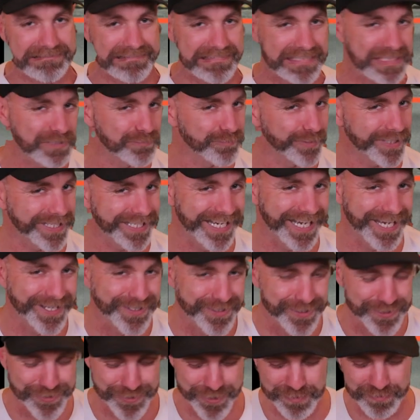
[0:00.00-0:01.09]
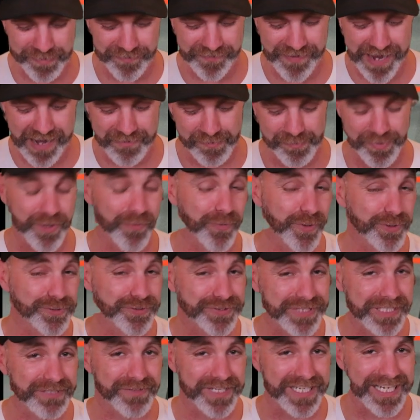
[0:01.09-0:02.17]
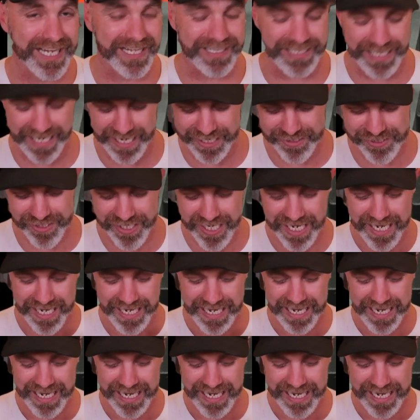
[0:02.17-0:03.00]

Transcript: Oh, it's pretty hard to choose my favorite, but I will stick with the LH.